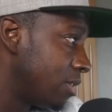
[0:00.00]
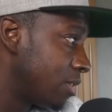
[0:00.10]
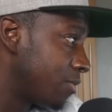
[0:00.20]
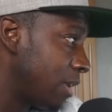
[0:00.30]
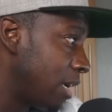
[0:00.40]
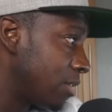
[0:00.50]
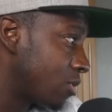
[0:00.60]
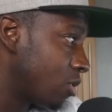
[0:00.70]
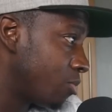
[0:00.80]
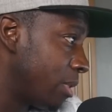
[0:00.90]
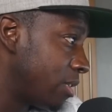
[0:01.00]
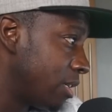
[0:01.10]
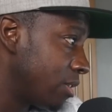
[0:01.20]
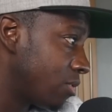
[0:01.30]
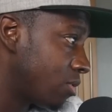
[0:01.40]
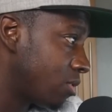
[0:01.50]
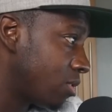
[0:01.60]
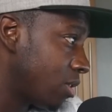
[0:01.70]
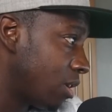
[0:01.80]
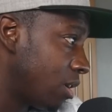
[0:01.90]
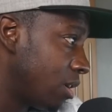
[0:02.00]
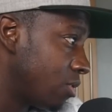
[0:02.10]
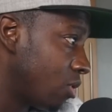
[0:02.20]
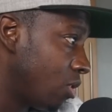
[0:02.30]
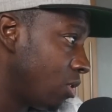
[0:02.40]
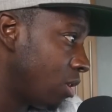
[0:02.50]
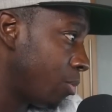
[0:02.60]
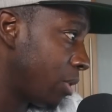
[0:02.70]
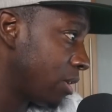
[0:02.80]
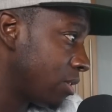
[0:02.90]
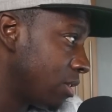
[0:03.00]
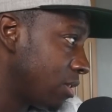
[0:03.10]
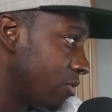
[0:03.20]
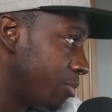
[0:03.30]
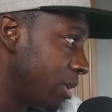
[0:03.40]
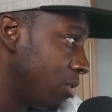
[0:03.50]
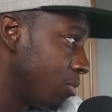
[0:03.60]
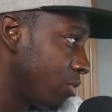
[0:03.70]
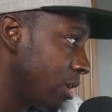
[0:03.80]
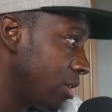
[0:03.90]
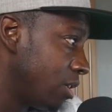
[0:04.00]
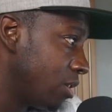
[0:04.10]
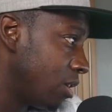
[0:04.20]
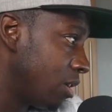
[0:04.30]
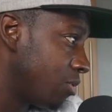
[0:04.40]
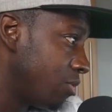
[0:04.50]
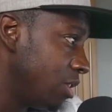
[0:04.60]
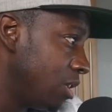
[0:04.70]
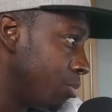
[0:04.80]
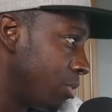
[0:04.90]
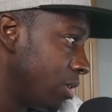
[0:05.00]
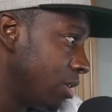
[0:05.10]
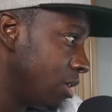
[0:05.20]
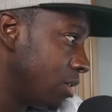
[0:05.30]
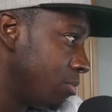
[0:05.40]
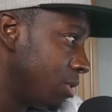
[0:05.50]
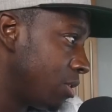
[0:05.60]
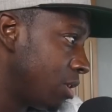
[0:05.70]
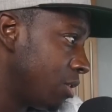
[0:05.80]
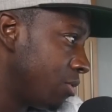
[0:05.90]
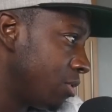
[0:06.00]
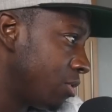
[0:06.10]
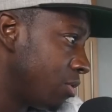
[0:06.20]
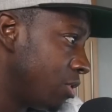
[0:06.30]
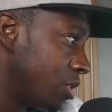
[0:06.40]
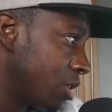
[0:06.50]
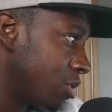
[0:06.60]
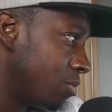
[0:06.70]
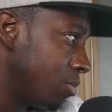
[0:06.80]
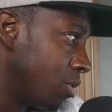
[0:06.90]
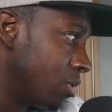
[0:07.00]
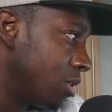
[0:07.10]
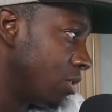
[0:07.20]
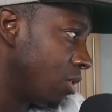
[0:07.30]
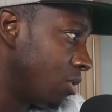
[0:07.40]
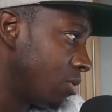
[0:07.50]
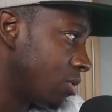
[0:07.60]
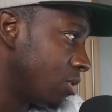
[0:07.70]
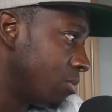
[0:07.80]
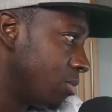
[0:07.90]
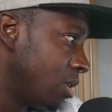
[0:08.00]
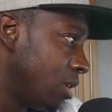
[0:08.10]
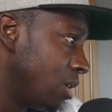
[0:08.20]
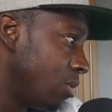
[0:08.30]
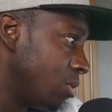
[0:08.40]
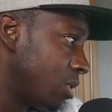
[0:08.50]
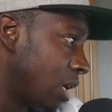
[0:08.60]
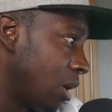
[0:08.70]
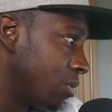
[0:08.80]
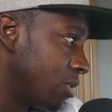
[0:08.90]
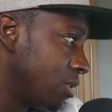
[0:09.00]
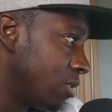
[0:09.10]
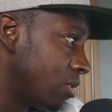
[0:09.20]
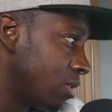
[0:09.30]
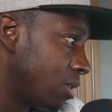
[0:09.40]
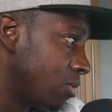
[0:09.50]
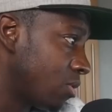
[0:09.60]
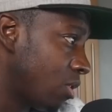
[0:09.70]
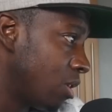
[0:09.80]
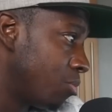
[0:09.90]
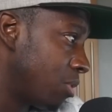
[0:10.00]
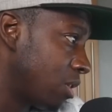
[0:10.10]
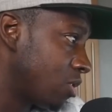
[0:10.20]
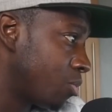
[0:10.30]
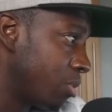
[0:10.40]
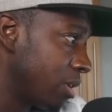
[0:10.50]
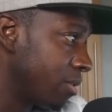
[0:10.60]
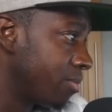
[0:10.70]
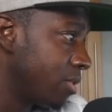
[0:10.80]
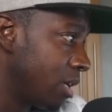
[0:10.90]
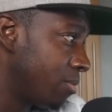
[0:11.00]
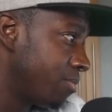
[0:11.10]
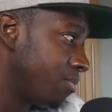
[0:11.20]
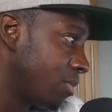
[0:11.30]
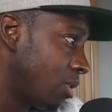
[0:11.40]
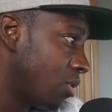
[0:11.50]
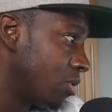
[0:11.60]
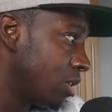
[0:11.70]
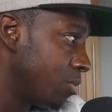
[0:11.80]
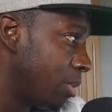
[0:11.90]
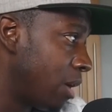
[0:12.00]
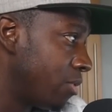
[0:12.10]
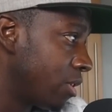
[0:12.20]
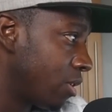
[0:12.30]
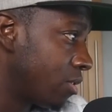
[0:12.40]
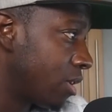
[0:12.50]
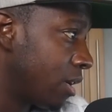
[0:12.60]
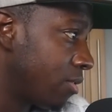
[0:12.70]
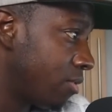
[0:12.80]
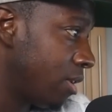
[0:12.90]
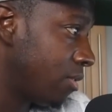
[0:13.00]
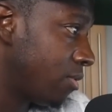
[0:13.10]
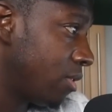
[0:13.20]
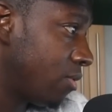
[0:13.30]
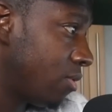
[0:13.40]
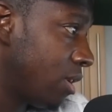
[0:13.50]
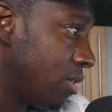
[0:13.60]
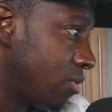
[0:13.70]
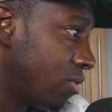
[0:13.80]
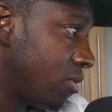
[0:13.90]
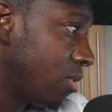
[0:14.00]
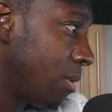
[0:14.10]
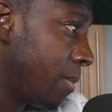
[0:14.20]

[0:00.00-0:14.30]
As far as cosmetics, it's all plastics have been upgraded. 3D printed material to injection molded all-term, which houses a solid brass spring. Yep, loaded battery contacts. Yes.